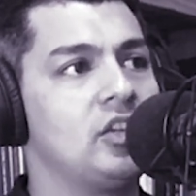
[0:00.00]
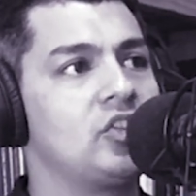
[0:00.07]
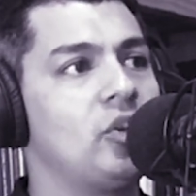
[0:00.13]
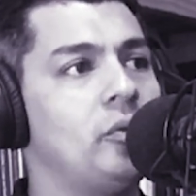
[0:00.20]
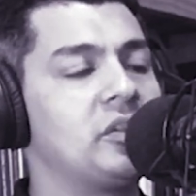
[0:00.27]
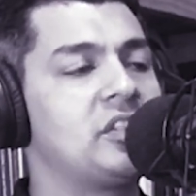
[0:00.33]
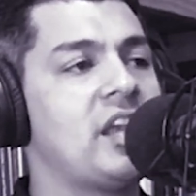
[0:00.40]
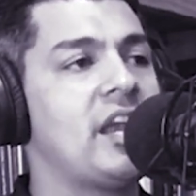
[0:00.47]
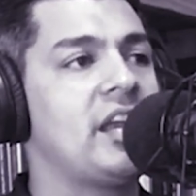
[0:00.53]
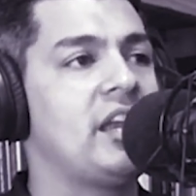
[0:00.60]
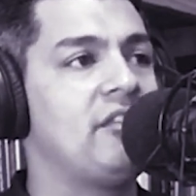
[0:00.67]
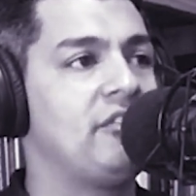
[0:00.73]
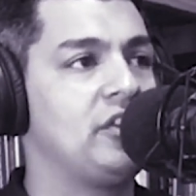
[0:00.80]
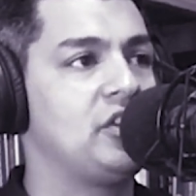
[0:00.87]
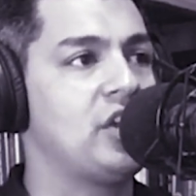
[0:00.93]
So it's like
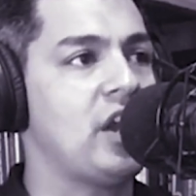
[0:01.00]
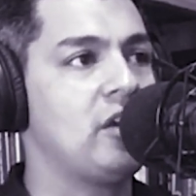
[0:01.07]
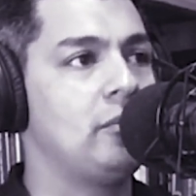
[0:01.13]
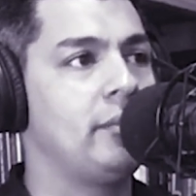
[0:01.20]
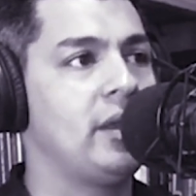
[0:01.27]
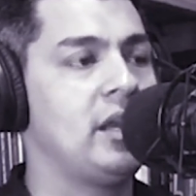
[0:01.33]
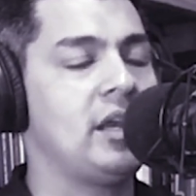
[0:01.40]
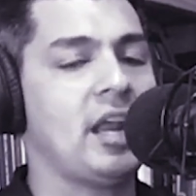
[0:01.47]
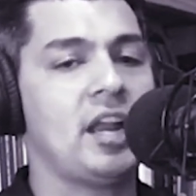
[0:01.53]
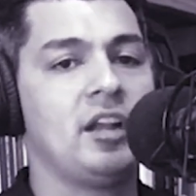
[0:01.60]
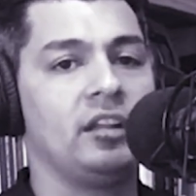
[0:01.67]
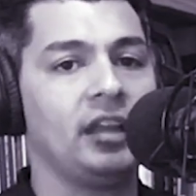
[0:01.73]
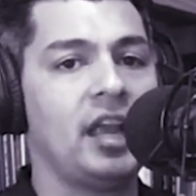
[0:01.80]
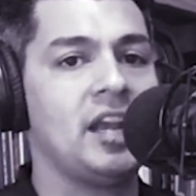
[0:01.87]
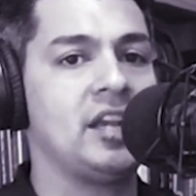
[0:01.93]
if a gentleman and
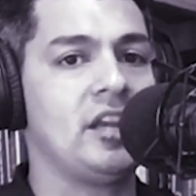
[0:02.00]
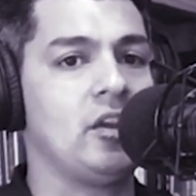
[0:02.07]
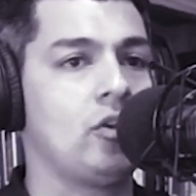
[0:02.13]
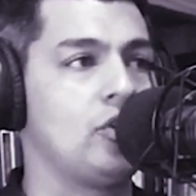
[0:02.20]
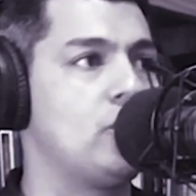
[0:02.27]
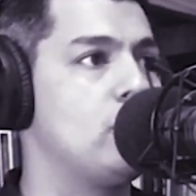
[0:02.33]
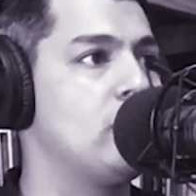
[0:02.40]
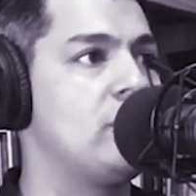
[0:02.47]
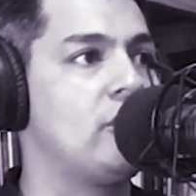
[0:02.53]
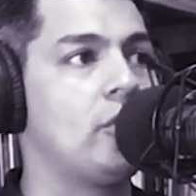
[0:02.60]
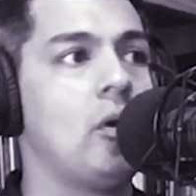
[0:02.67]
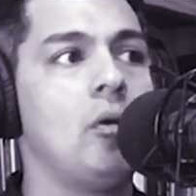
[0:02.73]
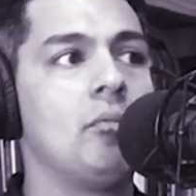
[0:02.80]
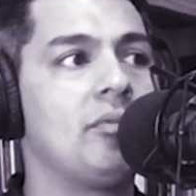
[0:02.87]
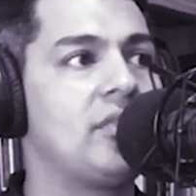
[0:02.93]
a lady are doing
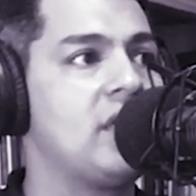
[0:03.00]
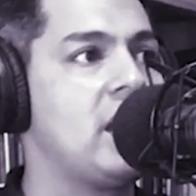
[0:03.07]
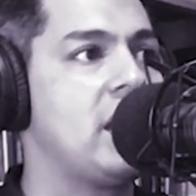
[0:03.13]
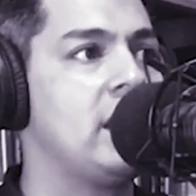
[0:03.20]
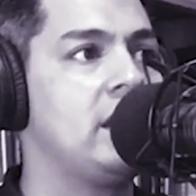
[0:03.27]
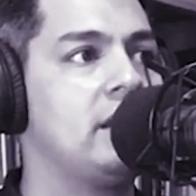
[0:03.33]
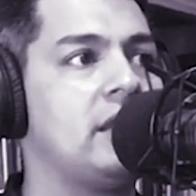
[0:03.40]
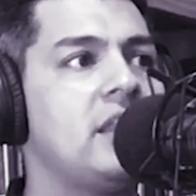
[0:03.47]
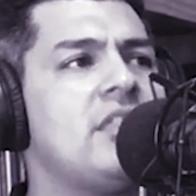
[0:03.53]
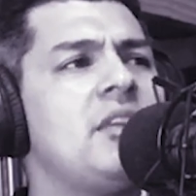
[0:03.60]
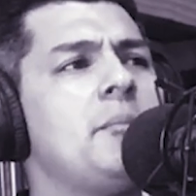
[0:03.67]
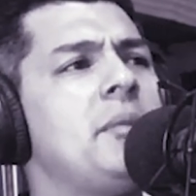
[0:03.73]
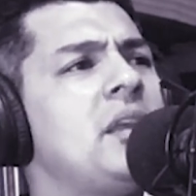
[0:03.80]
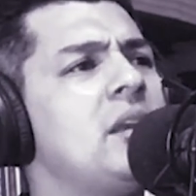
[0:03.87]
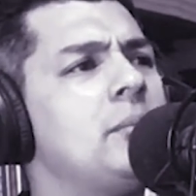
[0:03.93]
their own thing and they
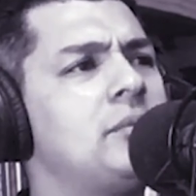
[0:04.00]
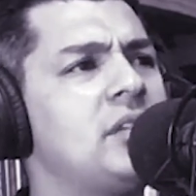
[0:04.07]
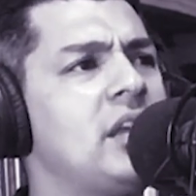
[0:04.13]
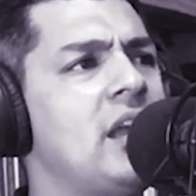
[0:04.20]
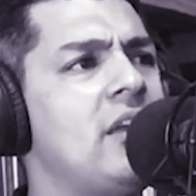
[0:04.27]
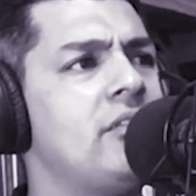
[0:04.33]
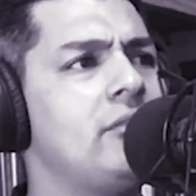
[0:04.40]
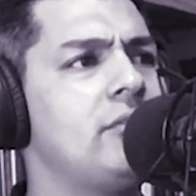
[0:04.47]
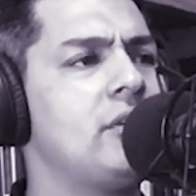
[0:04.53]
meet up together,